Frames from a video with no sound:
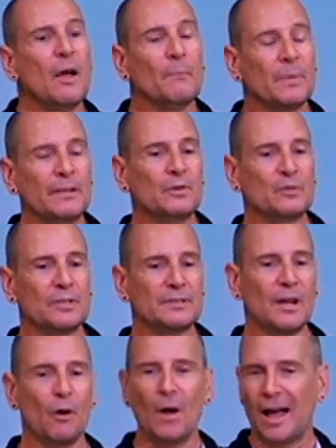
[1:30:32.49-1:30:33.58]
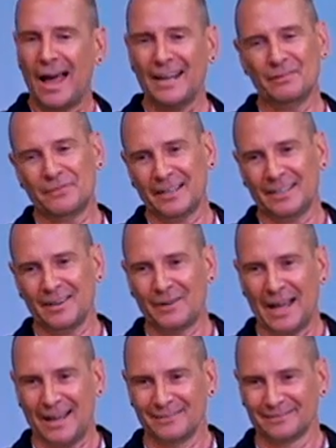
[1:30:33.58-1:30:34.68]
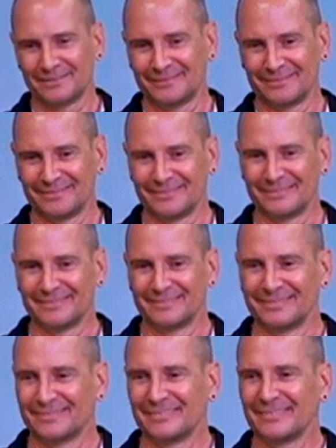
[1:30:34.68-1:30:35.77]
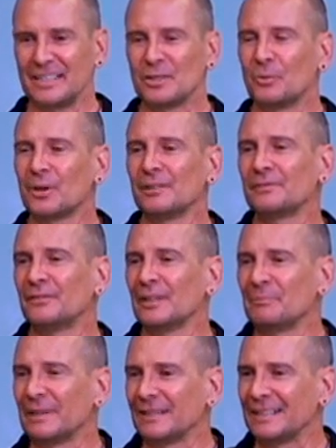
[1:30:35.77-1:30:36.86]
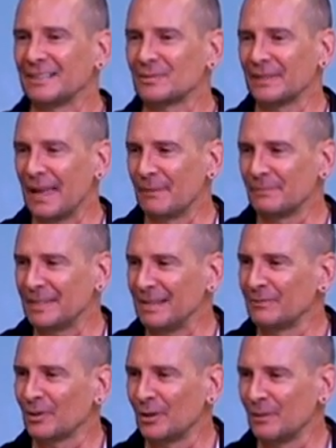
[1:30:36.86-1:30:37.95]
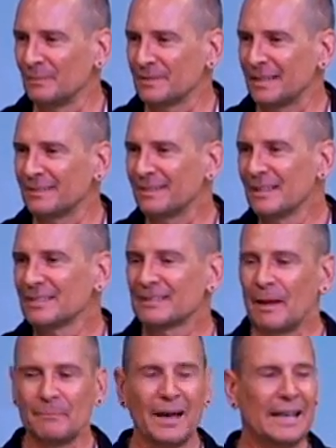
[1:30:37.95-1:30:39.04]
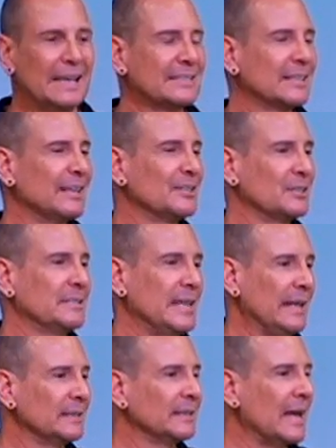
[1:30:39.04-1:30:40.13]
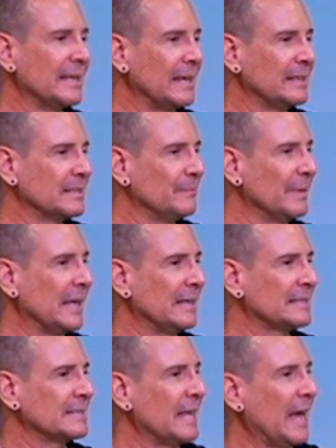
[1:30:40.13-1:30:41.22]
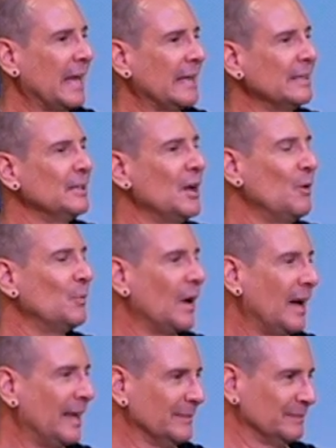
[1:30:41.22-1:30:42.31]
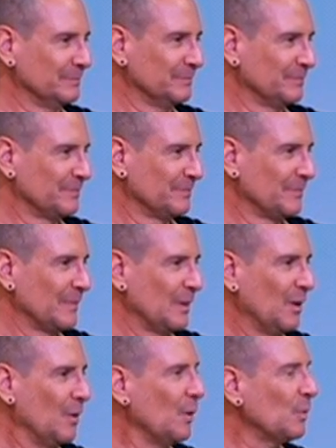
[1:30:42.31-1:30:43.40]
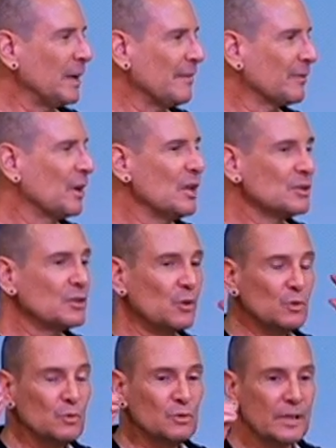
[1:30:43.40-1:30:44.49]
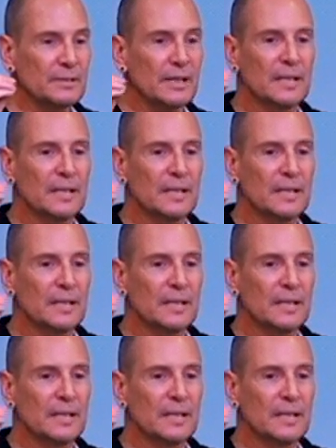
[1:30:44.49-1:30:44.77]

But if you just go, I don't fucking know how. It's a world full of buildings with empty rooms, and somebody is going to just take a liking to me and say, you know what? Or whatever. So you just